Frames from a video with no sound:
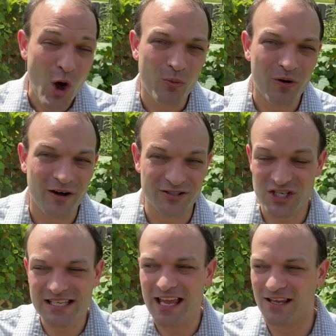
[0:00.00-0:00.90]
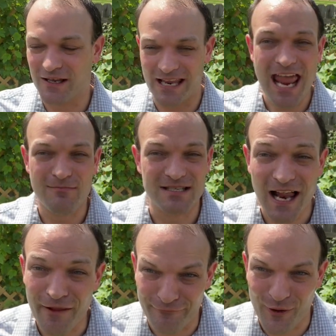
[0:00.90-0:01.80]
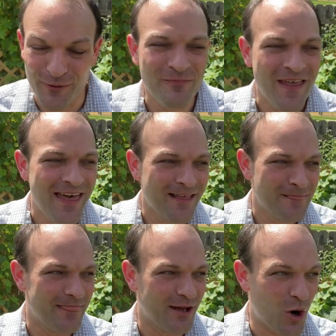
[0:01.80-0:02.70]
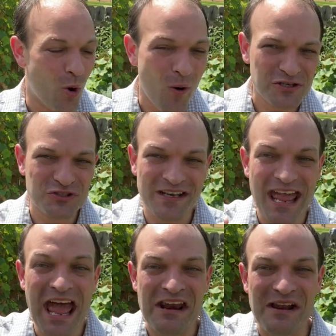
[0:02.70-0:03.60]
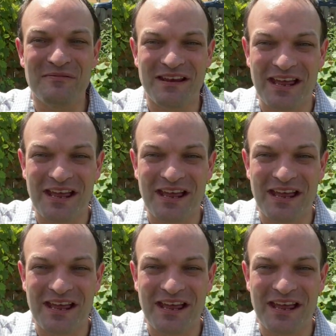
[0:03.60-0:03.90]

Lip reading: Well, just like the game Telephone, the question ended up